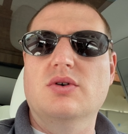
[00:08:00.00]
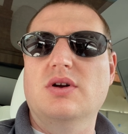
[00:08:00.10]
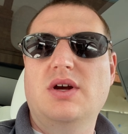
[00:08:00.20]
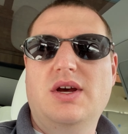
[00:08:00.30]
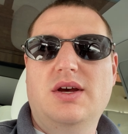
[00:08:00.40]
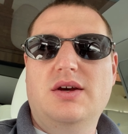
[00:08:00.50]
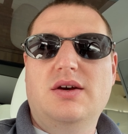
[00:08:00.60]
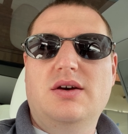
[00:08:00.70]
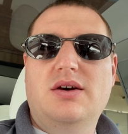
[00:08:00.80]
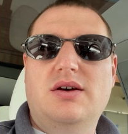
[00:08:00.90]

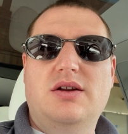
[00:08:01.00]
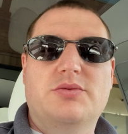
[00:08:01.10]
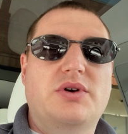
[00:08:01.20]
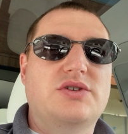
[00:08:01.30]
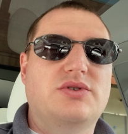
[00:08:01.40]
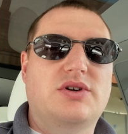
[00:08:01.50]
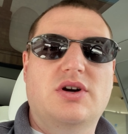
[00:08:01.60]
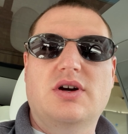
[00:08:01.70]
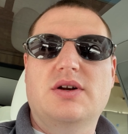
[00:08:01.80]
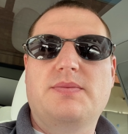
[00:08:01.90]
an Enterprise
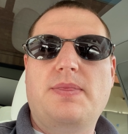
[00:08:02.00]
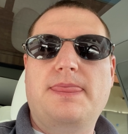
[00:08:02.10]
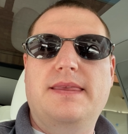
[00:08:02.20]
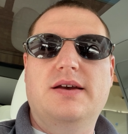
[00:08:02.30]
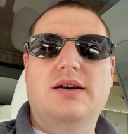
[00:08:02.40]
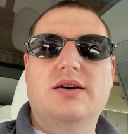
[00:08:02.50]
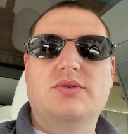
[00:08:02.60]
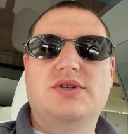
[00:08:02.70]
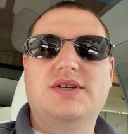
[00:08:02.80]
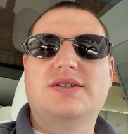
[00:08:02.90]
rent-a-car,
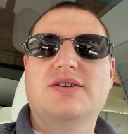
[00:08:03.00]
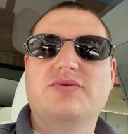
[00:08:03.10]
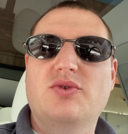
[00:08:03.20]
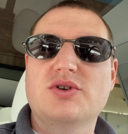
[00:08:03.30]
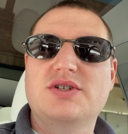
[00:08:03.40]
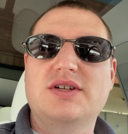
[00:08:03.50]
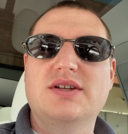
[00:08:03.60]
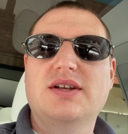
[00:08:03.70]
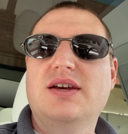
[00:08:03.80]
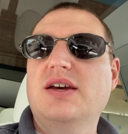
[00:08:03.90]
which is unfortunate.
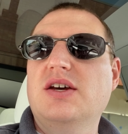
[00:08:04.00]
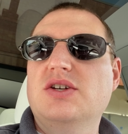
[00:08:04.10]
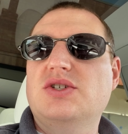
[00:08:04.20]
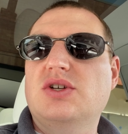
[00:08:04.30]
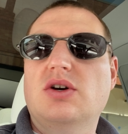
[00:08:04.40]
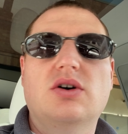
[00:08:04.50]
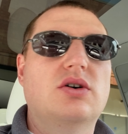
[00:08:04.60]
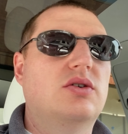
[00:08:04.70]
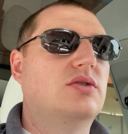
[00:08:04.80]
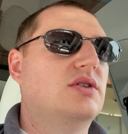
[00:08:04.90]

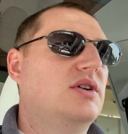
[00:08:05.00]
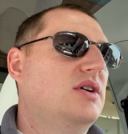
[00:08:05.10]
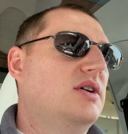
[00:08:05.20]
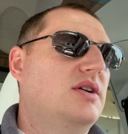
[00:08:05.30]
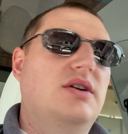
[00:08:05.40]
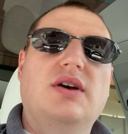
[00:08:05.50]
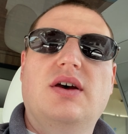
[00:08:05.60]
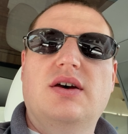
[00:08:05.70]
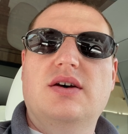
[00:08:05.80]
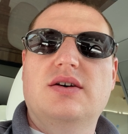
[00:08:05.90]
So
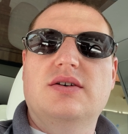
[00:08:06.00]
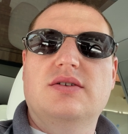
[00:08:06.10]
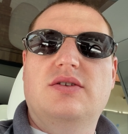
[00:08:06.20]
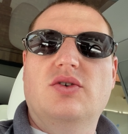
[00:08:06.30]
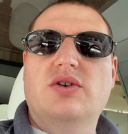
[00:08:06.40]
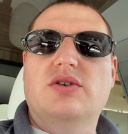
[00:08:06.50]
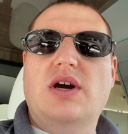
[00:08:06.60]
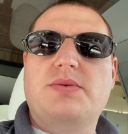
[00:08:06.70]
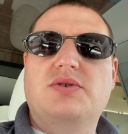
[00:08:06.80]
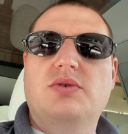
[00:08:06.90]
the only other
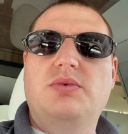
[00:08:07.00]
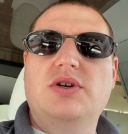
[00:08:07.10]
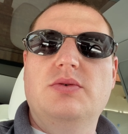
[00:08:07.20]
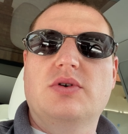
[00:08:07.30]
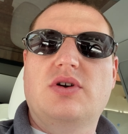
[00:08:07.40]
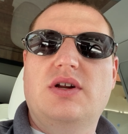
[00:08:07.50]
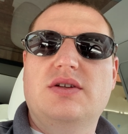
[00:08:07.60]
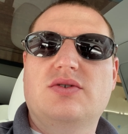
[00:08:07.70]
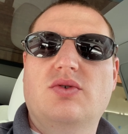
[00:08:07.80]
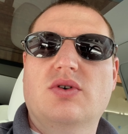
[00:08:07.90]
option would be Uber
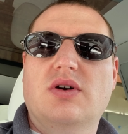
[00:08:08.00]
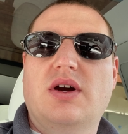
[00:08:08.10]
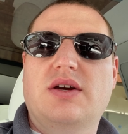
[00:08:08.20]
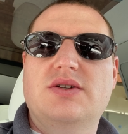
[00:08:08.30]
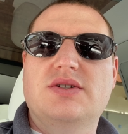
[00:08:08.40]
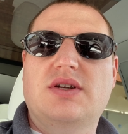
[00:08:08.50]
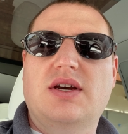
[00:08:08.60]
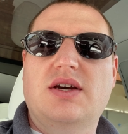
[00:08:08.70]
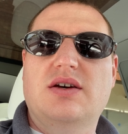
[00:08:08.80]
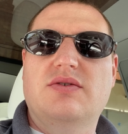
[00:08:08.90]
credits, or I could just
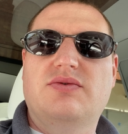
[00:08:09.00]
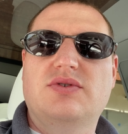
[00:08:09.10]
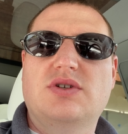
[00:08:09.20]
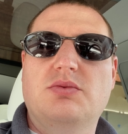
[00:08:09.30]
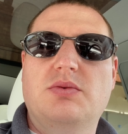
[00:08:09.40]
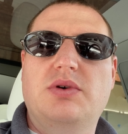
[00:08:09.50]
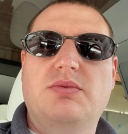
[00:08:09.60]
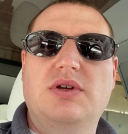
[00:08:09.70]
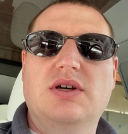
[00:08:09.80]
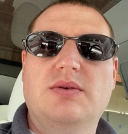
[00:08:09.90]
have someone pick
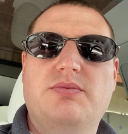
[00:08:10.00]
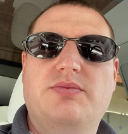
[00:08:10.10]
me up.